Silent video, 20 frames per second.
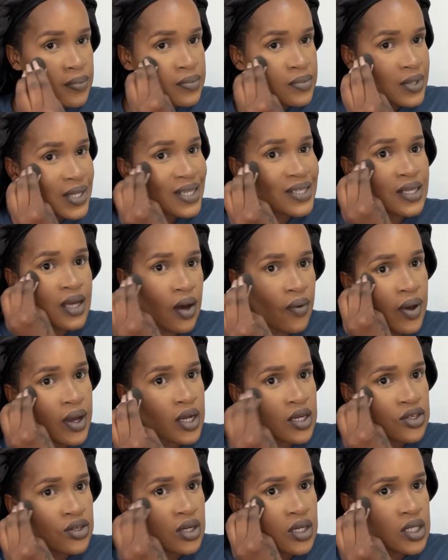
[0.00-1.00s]
that's how I
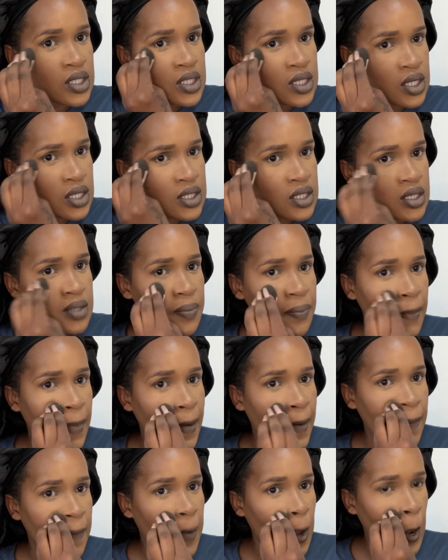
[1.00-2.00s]
actually did
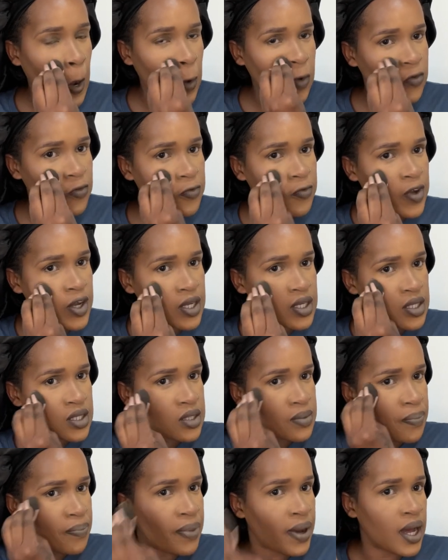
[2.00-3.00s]
my face.
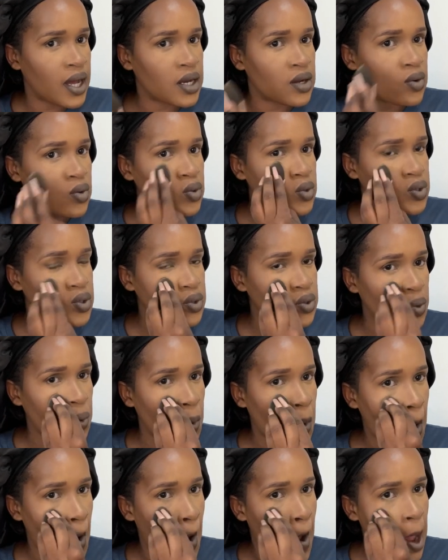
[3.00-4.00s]
But
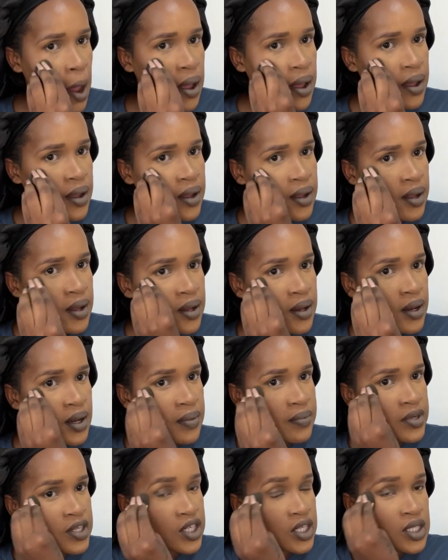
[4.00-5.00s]
also, let
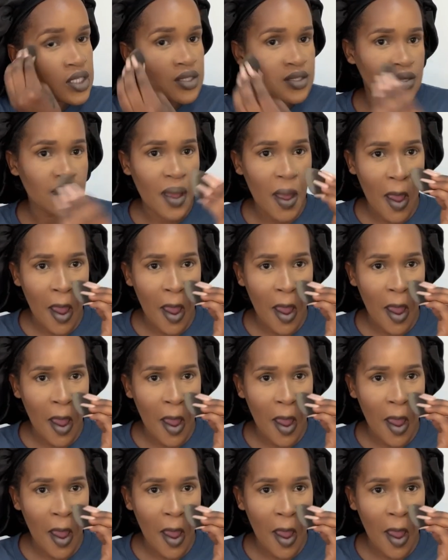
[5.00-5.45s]
me just